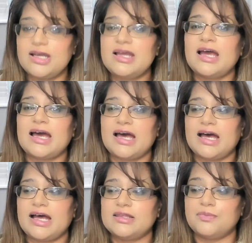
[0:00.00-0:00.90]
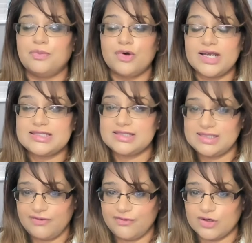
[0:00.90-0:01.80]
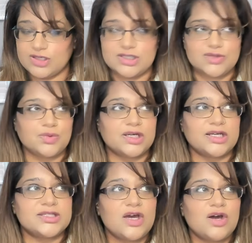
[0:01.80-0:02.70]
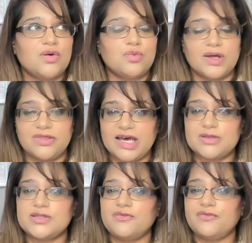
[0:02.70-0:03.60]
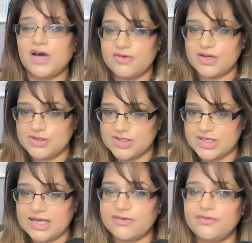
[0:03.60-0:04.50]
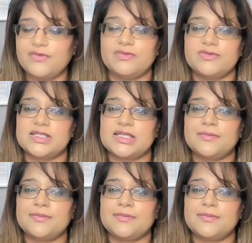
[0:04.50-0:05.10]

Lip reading: and the price difference was 1,550.